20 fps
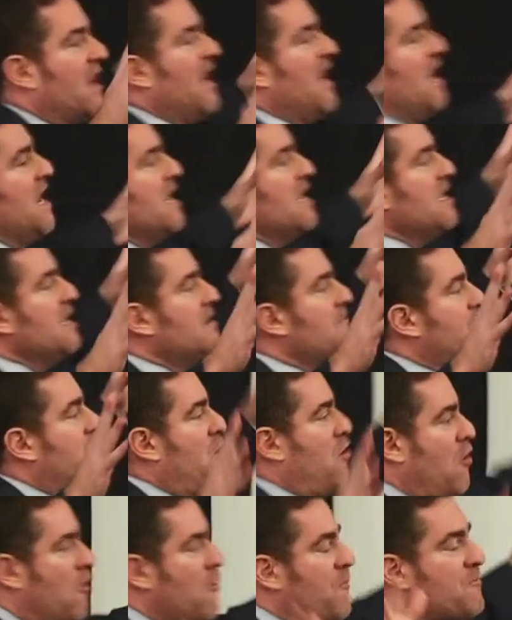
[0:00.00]
any
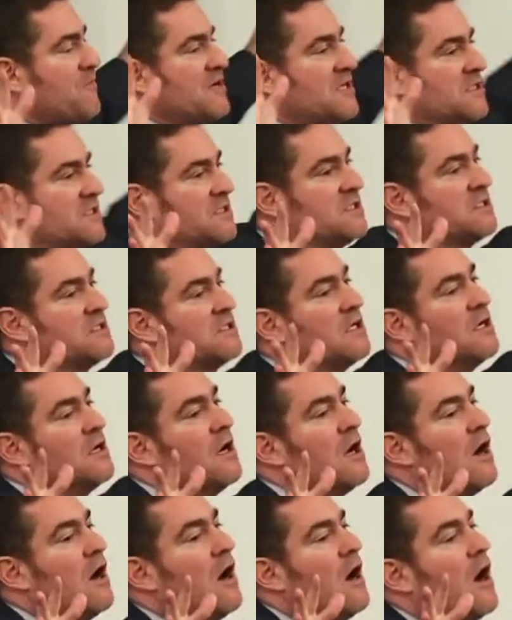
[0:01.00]
purpose
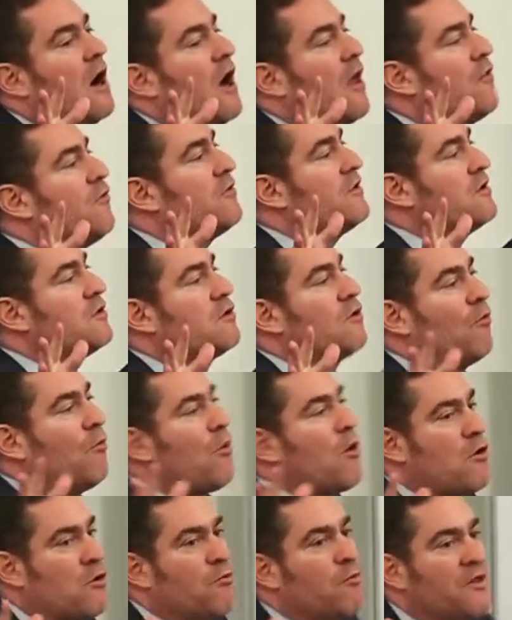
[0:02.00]
other than to
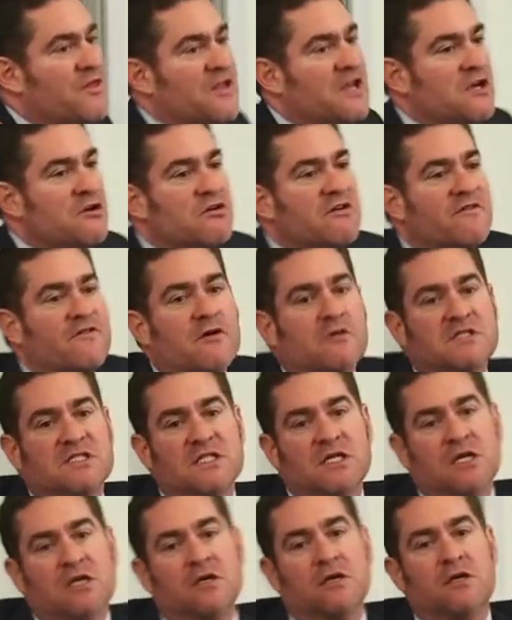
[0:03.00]
work with the
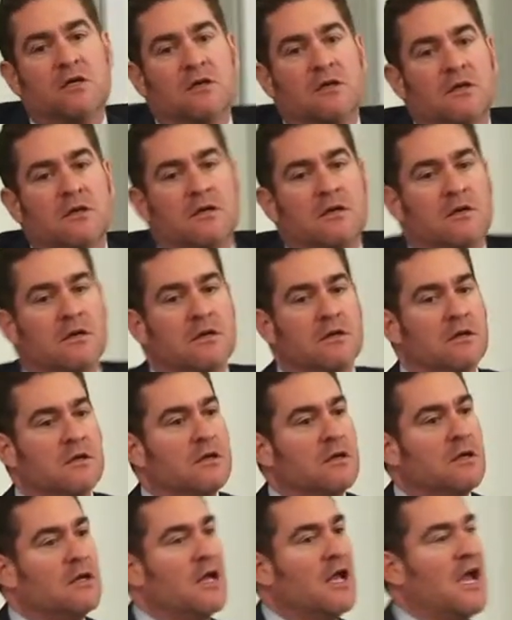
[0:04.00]
university
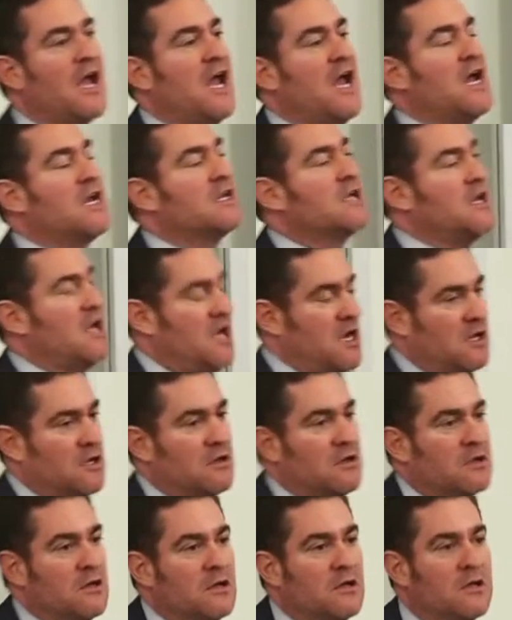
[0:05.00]
hand in hand.
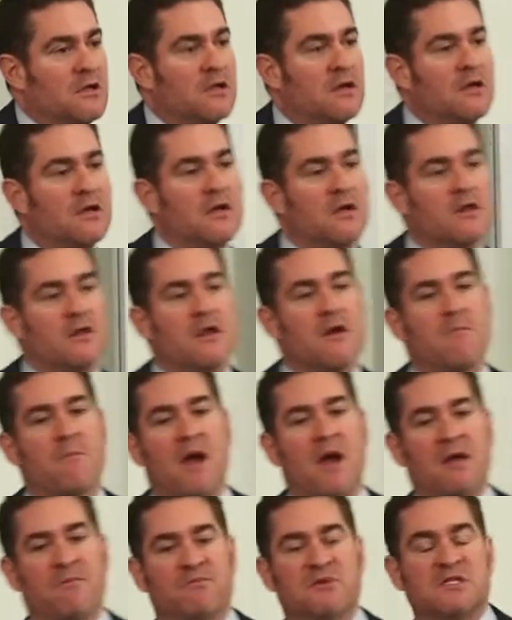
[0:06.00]
There
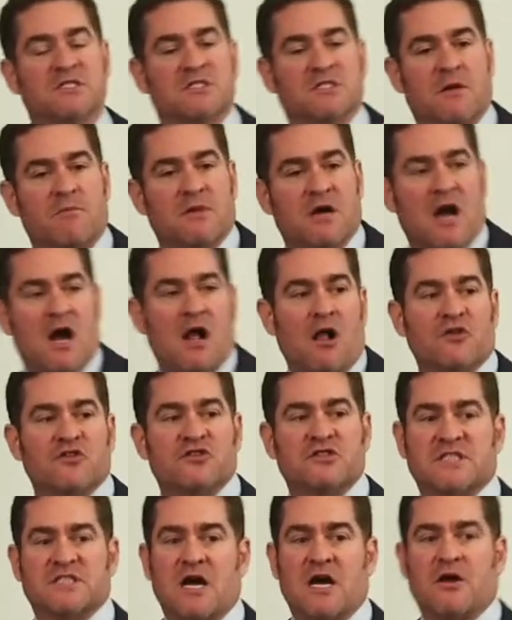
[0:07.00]
might be some
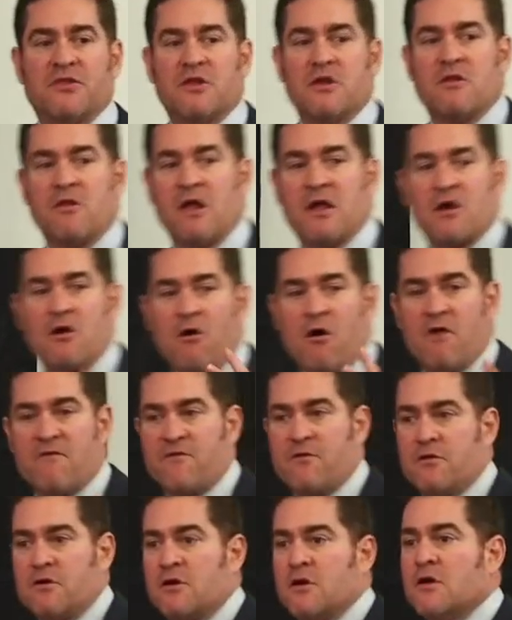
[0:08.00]
colleges out there, like
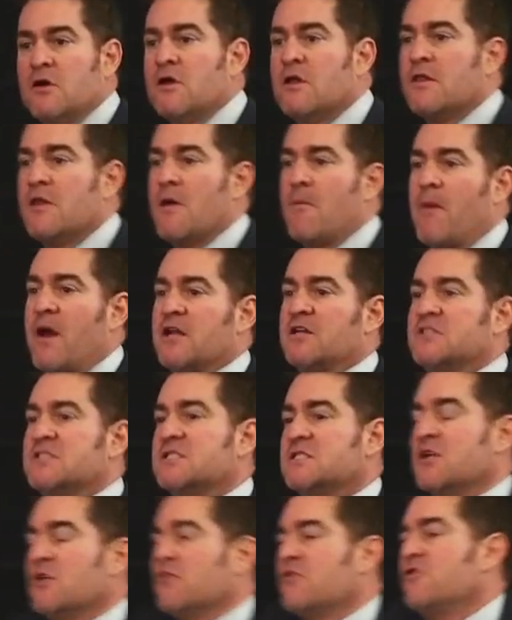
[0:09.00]
Harvard, that might
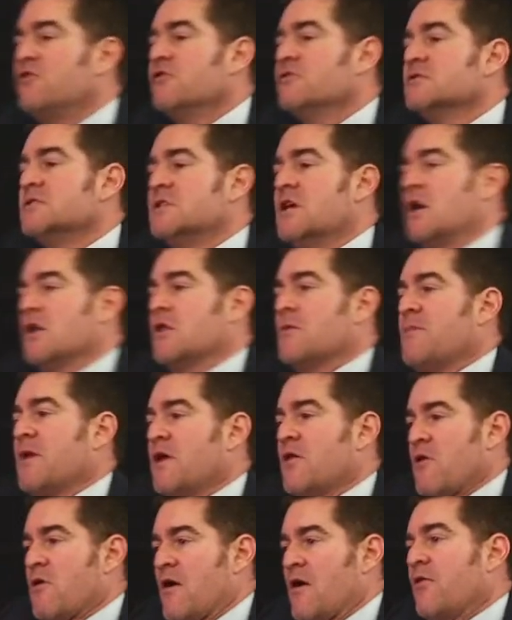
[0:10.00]
still choose not to pay
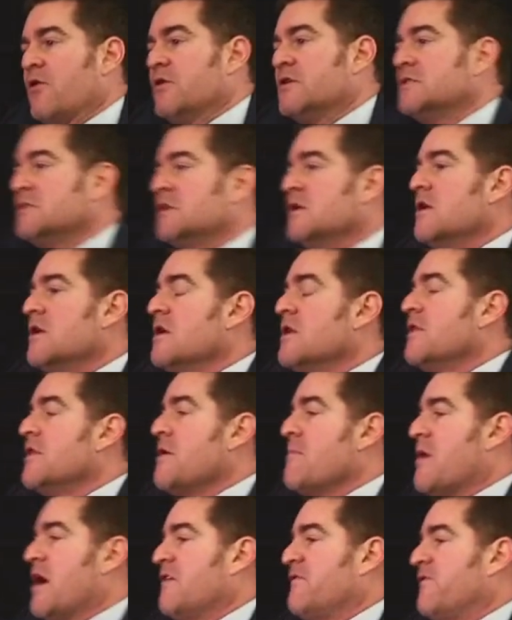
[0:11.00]
their athletes.
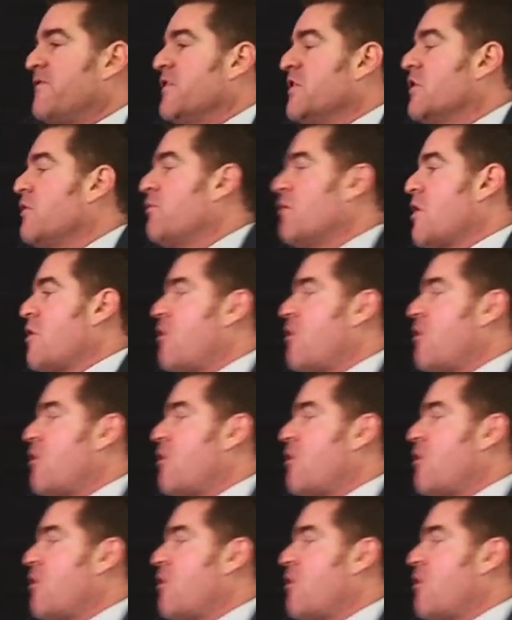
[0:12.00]
They might feel well,